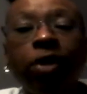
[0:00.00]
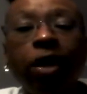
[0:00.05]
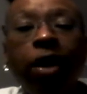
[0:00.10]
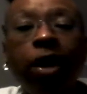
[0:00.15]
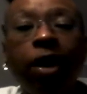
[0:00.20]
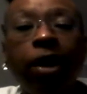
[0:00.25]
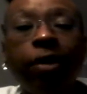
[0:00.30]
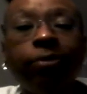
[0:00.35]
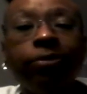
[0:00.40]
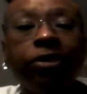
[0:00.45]

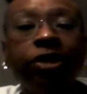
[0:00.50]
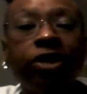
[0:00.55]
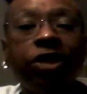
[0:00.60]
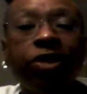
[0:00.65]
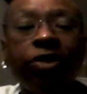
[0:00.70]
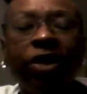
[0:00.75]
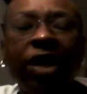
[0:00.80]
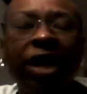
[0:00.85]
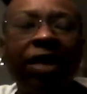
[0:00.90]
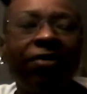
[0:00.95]
Um,
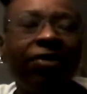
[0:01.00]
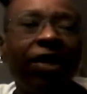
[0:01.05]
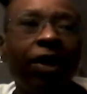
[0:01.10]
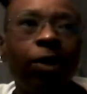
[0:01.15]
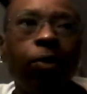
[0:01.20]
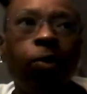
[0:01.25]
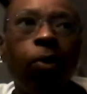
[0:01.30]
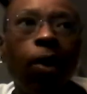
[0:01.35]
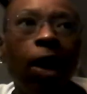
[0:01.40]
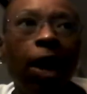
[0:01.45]
so they have like
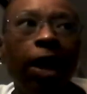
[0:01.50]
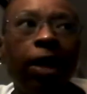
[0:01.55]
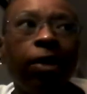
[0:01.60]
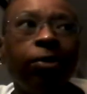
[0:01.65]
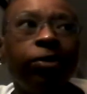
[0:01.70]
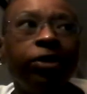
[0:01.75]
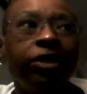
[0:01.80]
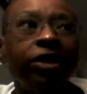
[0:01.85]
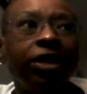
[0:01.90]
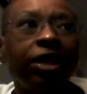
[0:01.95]
white,
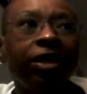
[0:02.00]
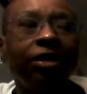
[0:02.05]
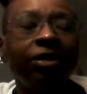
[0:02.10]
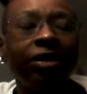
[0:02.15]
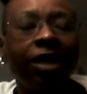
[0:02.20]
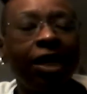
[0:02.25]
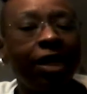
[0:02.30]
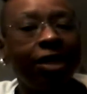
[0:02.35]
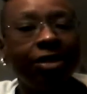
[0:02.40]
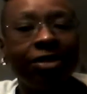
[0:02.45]
which I
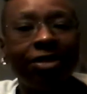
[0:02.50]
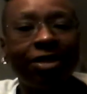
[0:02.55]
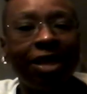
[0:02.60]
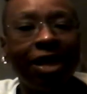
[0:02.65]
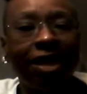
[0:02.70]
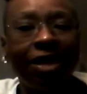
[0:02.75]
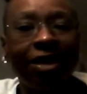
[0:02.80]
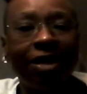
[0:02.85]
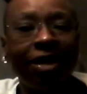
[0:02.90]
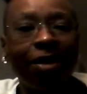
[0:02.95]
can't
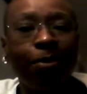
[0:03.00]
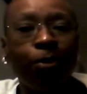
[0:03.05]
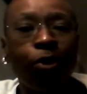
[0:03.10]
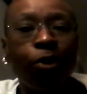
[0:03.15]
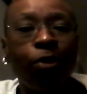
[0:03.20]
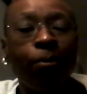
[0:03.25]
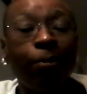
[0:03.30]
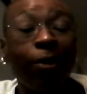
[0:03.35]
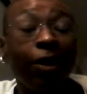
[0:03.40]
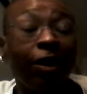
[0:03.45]
stand
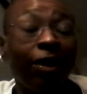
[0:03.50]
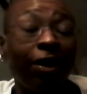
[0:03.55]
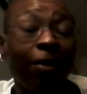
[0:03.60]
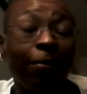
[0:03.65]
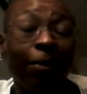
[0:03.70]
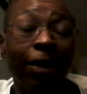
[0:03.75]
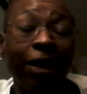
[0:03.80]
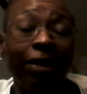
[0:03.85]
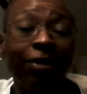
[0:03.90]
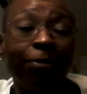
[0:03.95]
anymore, but I
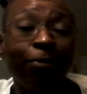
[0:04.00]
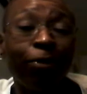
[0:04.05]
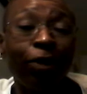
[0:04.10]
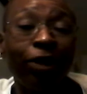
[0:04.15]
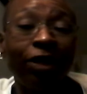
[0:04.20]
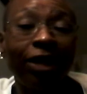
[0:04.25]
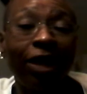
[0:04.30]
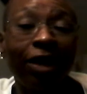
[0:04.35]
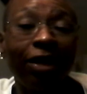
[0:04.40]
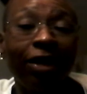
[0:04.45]
might have to
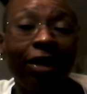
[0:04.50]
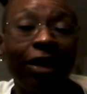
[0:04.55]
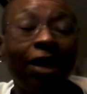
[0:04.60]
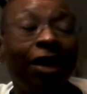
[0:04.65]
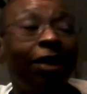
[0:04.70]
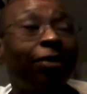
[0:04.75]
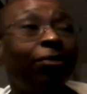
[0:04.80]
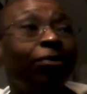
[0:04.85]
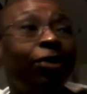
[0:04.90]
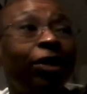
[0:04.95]
break down and get
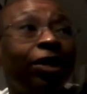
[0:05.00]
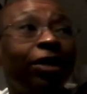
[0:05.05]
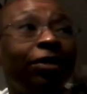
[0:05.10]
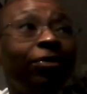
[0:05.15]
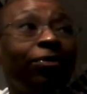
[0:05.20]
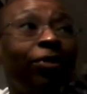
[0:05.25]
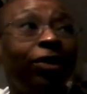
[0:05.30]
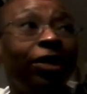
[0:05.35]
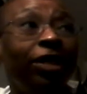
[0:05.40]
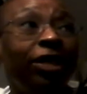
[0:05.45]
them
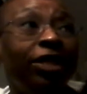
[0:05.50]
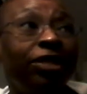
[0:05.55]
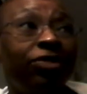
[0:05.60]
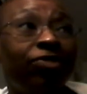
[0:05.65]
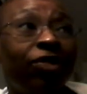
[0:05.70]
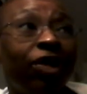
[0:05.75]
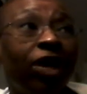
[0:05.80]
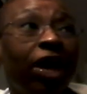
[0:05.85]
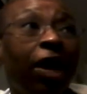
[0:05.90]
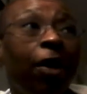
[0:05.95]
when, when these
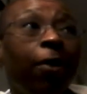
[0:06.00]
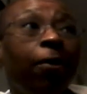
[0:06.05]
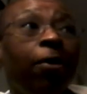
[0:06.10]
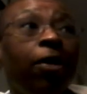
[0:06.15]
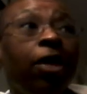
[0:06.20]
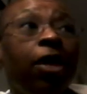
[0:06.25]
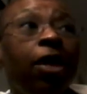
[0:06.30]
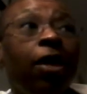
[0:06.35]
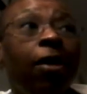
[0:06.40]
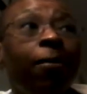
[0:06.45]
run out.
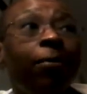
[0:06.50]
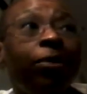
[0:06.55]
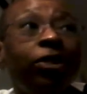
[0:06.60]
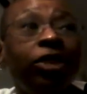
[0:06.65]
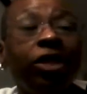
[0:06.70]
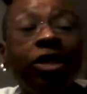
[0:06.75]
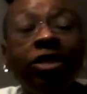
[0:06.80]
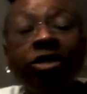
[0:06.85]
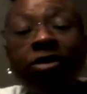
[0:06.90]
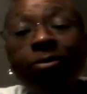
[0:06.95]
But
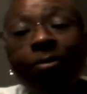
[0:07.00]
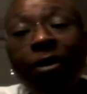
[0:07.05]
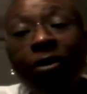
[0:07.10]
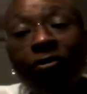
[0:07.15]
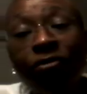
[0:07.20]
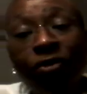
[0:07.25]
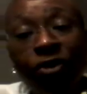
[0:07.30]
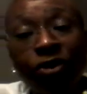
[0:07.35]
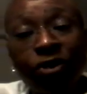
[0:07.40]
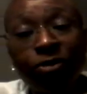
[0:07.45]
these are my
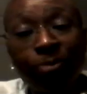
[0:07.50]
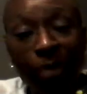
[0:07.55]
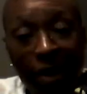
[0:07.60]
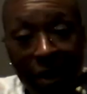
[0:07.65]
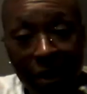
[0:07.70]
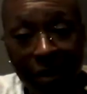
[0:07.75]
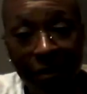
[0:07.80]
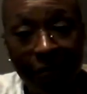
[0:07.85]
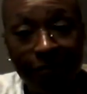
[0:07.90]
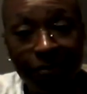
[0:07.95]
first
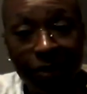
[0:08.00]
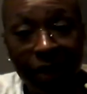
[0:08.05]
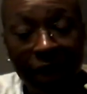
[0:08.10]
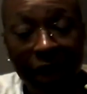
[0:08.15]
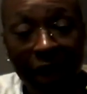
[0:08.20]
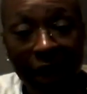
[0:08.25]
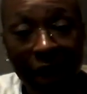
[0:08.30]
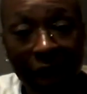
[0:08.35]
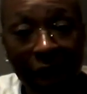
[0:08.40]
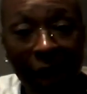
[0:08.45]
pair that
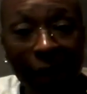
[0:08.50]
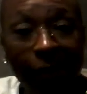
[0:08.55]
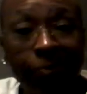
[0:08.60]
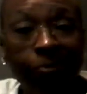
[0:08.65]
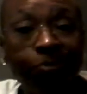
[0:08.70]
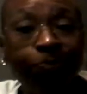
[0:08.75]
I got.